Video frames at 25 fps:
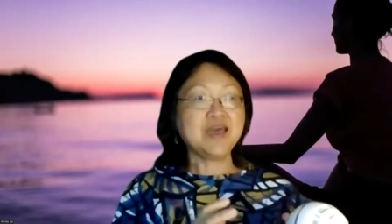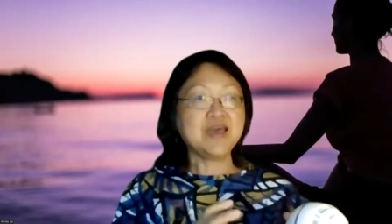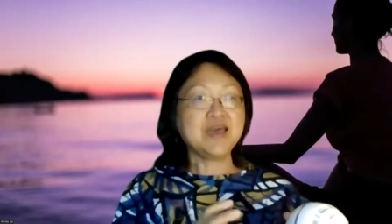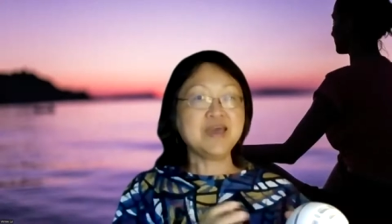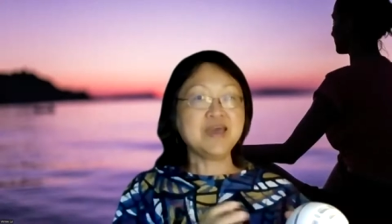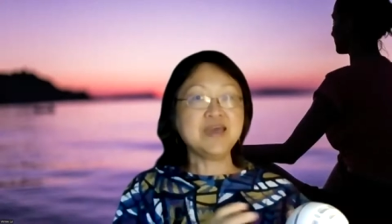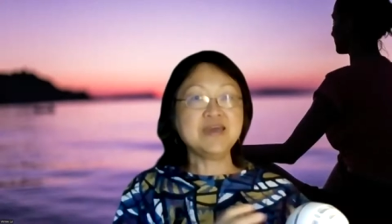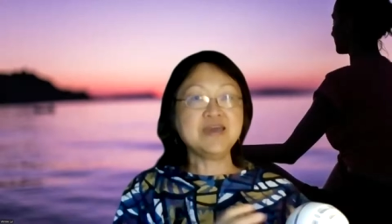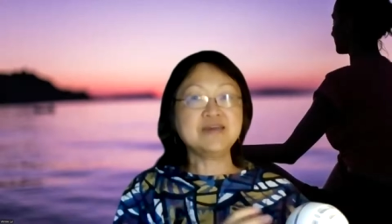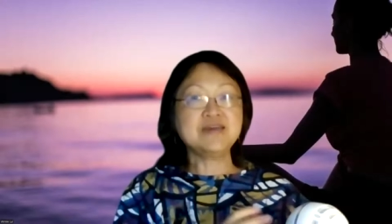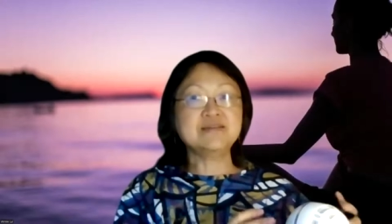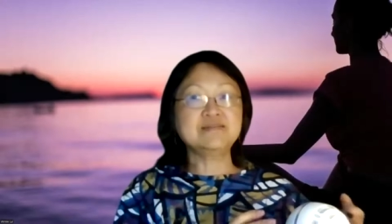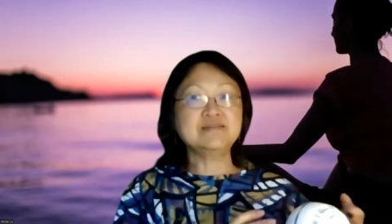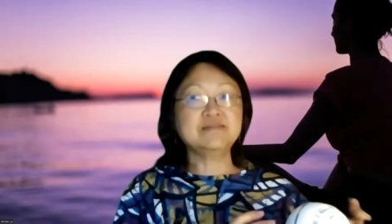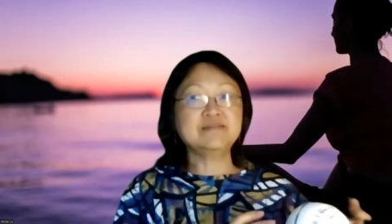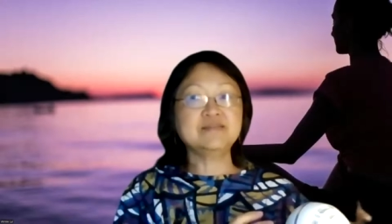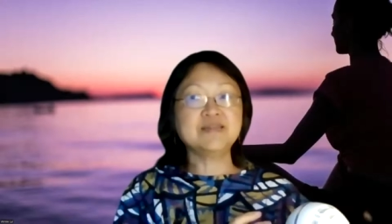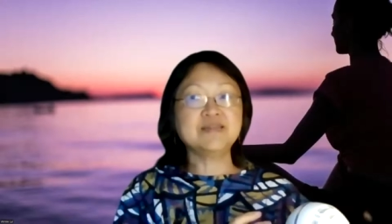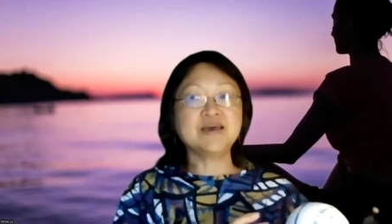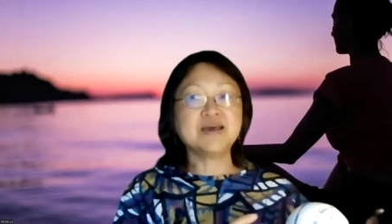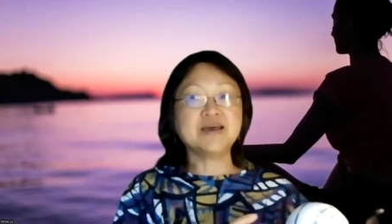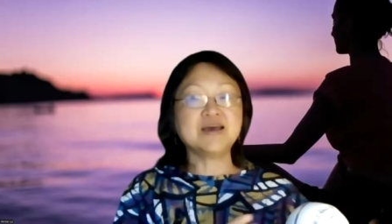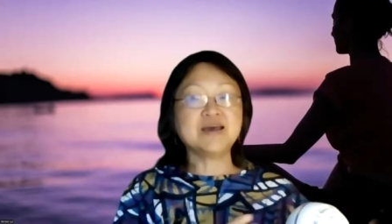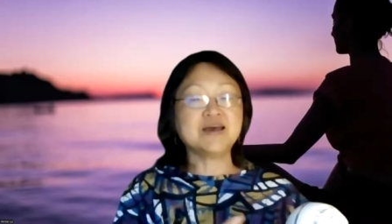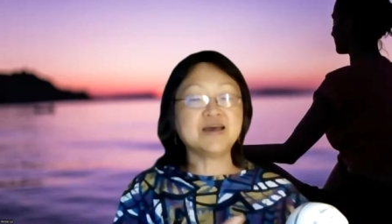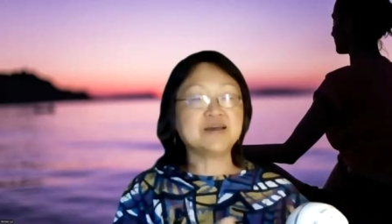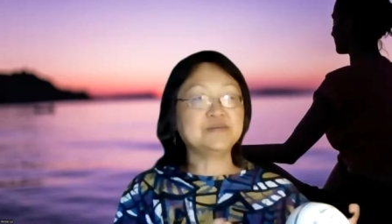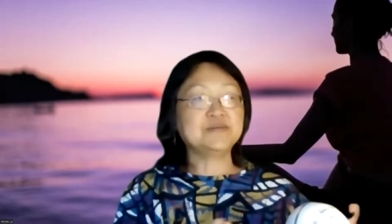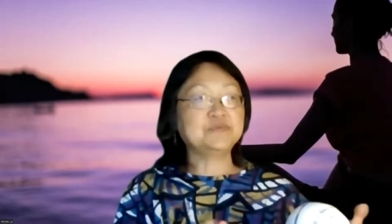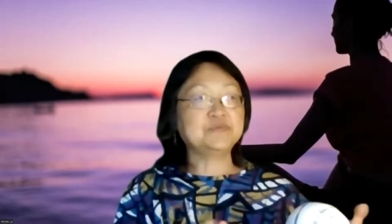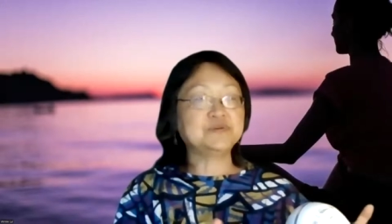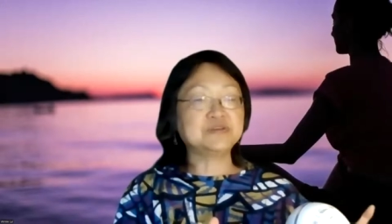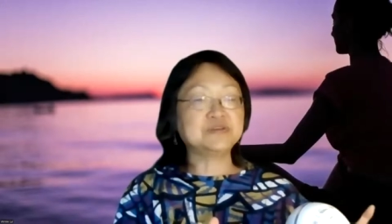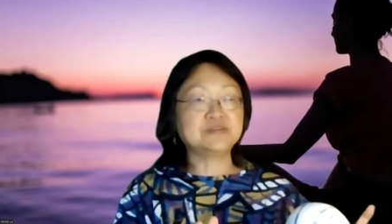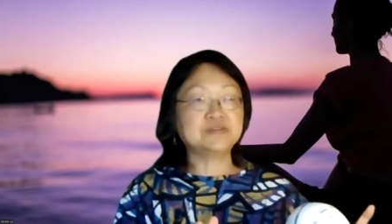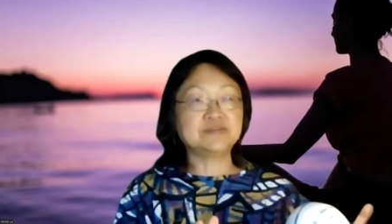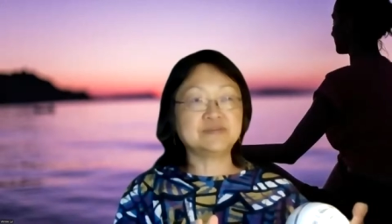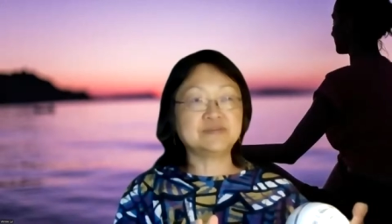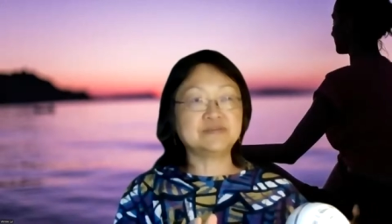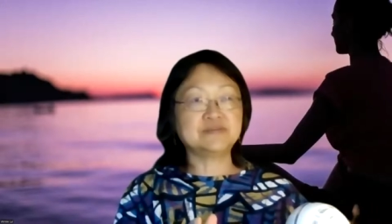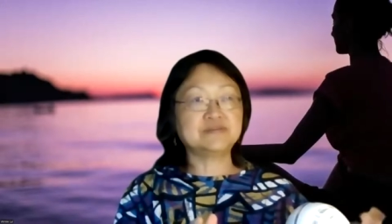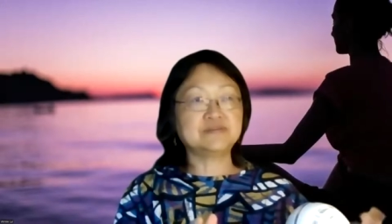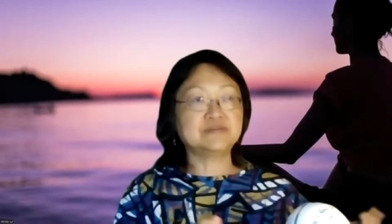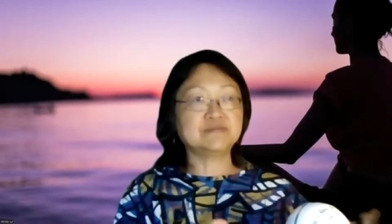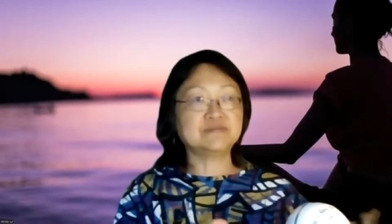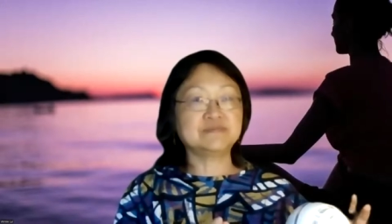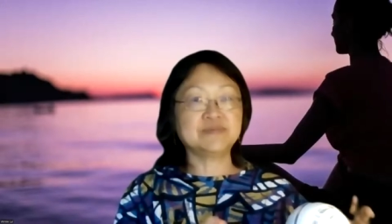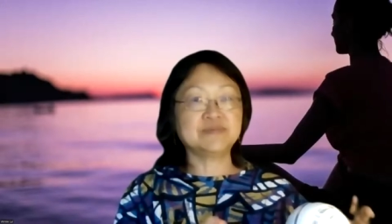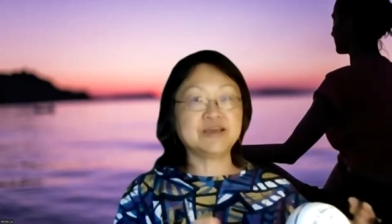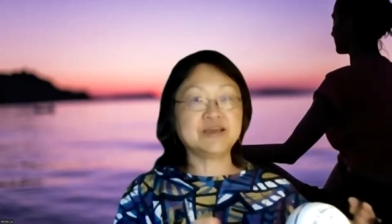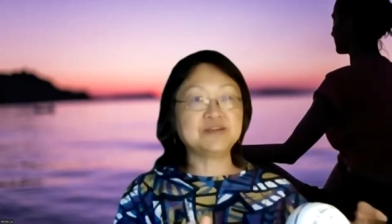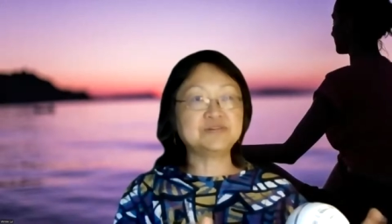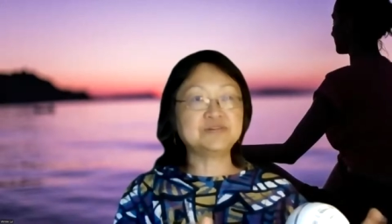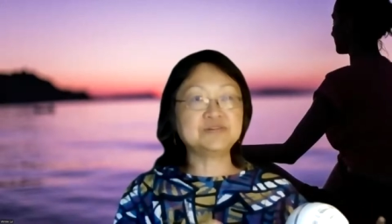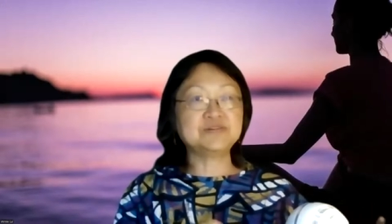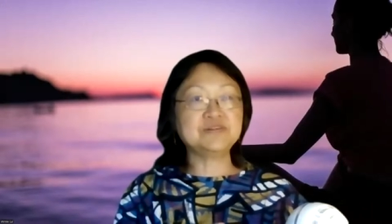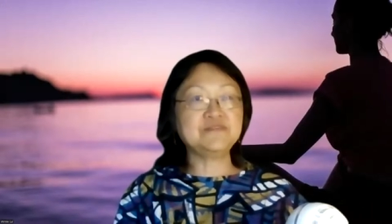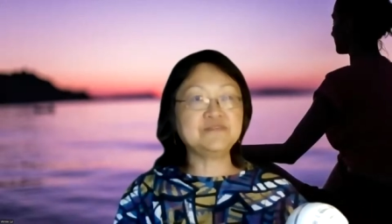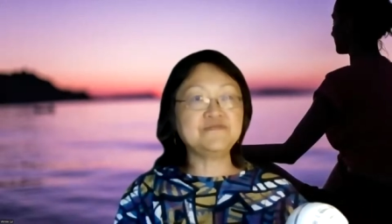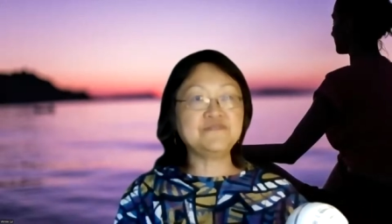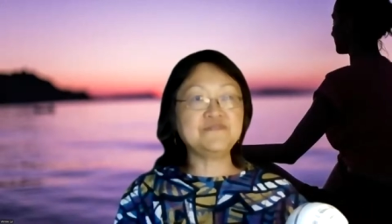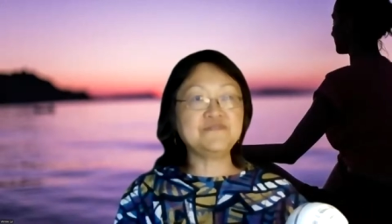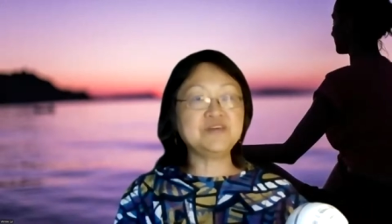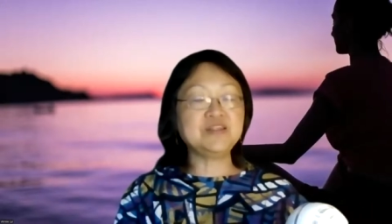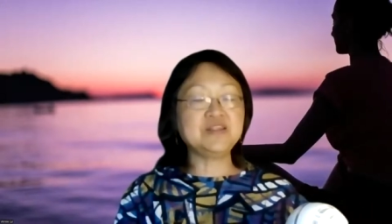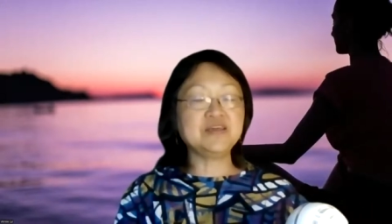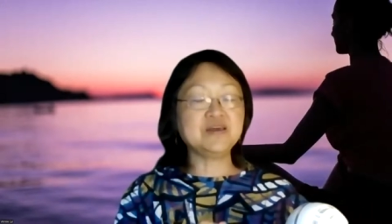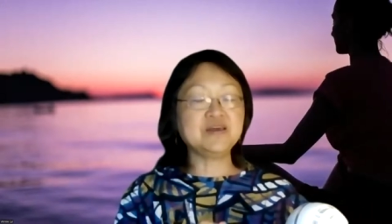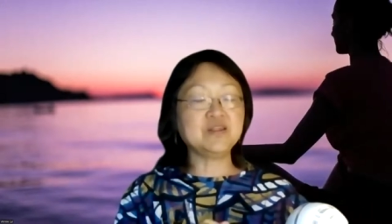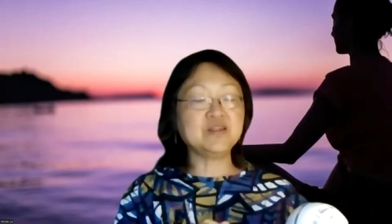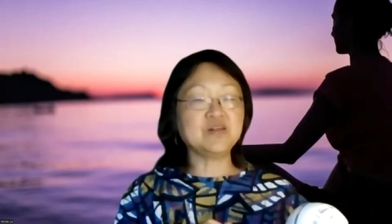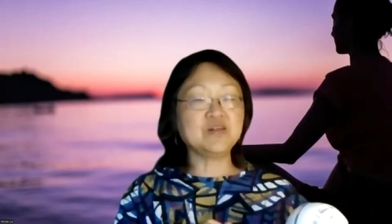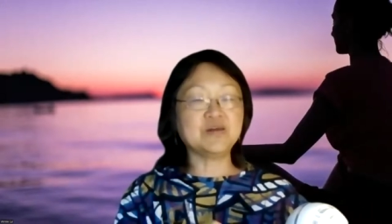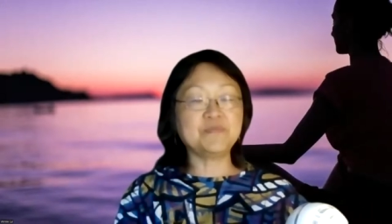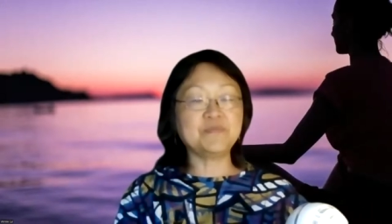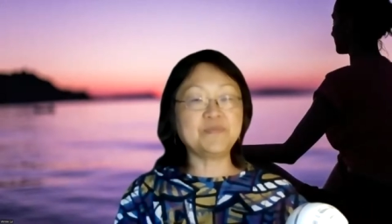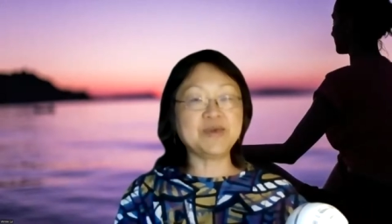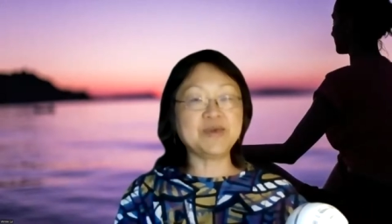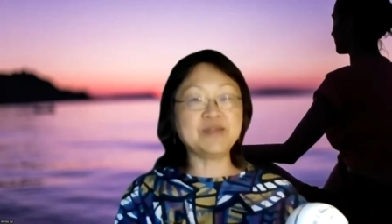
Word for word: And I was actually feeling a lot